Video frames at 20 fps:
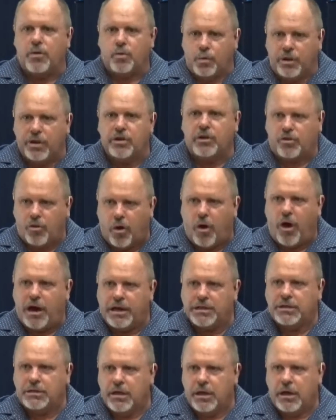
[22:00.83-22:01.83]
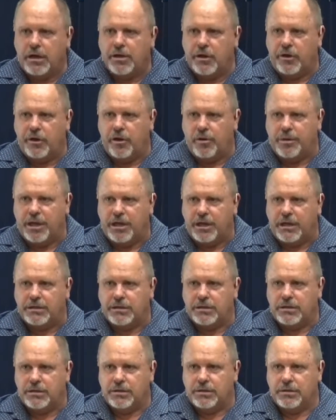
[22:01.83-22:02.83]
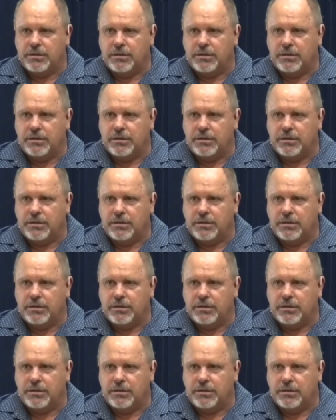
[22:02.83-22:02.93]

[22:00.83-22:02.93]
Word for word: with Christ. Are you hearing me this?